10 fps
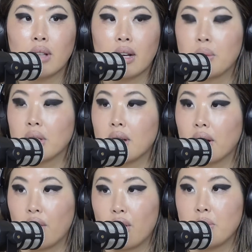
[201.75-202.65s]
Like we're stuck
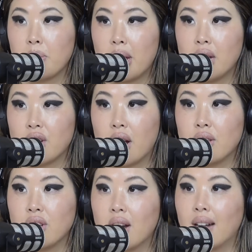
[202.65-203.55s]
at home in
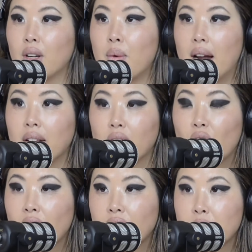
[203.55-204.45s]
PJs. You can't go out and get a
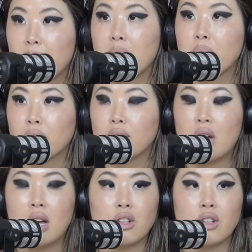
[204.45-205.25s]
coffee with people.